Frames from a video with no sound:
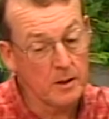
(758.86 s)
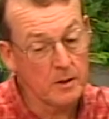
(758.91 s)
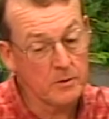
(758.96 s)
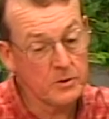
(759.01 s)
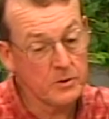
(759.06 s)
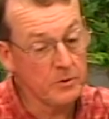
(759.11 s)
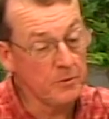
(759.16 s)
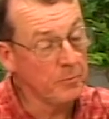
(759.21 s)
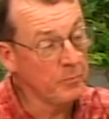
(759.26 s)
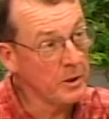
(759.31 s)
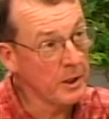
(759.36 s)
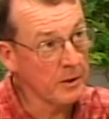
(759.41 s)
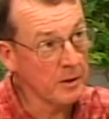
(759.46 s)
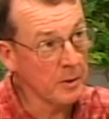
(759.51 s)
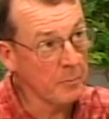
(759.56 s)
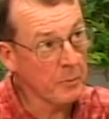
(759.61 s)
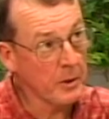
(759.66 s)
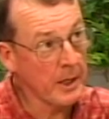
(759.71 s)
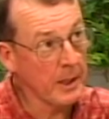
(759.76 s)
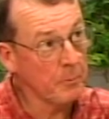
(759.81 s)
To have done the
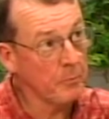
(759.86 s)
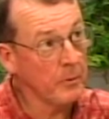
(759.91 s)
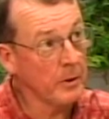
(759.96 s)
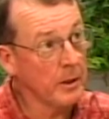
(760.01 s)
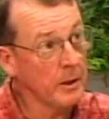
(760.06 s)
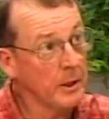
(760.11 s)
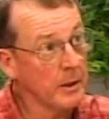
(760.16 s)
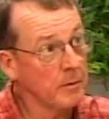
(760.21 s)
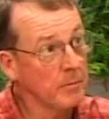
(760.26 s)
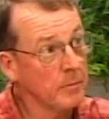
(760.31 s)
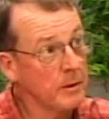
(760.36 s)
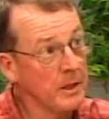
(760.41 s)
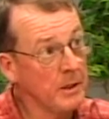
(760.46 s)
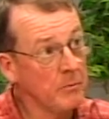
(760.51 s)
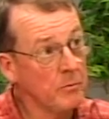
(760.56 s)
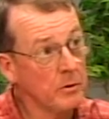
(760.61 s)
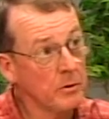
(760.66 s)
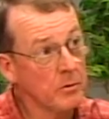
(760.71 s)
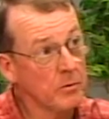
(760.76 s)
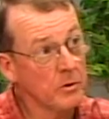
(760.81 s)
pipeline,
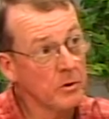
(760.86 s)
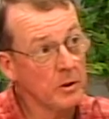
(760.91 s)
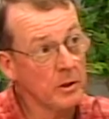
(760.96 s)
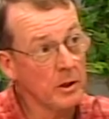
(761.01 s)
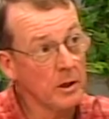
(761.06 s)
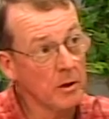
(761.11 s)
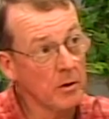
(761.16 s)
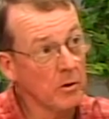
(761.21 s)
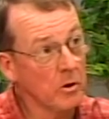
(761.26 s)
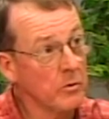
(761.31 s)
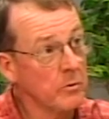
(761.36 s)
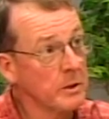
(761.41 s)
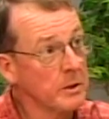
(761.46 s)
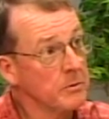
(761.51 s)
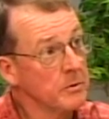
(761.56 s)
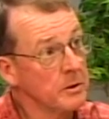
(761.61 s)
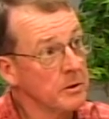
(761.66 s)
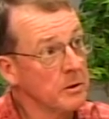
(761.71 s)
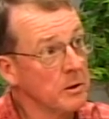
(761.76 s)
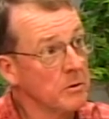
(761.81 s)
even could have got our
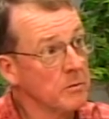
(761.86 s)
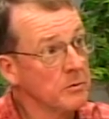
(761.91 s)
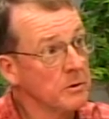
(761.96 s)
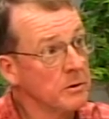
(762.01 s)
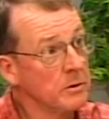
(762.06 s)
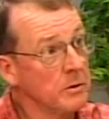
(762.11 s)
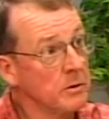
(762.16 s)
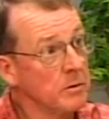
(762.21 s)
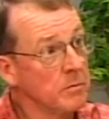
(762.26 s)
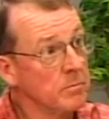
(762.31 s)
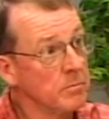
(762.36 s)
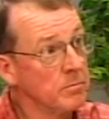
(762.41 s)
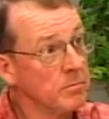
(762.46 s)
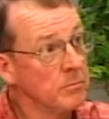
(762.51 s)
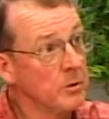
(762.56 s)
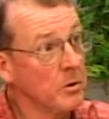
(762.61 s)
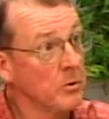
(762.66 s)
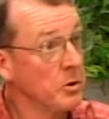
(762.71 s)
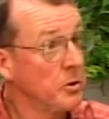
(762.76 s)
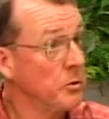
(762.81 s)
low-interest loans to
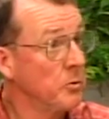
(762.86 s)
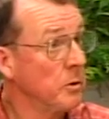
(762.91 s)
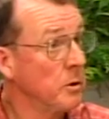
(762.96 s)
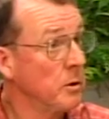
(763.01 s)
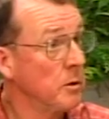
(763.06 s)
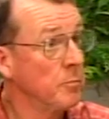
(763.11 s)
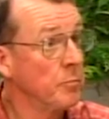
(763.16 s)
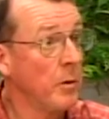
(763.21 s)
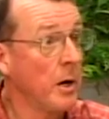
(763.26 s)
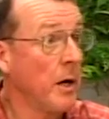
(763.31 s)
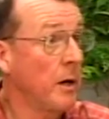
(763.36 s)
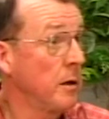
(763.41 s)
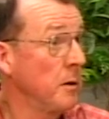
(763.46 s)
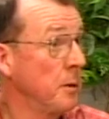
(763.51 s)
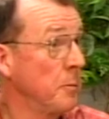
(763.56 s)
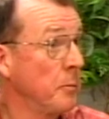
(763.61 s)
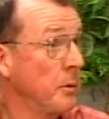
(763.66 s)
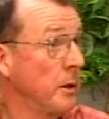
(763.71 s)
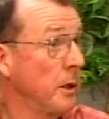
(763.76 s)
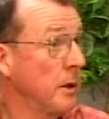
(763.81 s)
do a
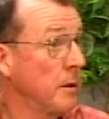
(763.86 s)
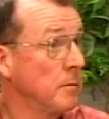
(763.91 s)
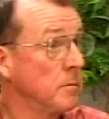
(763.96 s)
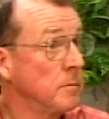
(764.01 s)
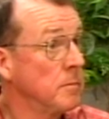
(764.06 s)
bottling plant.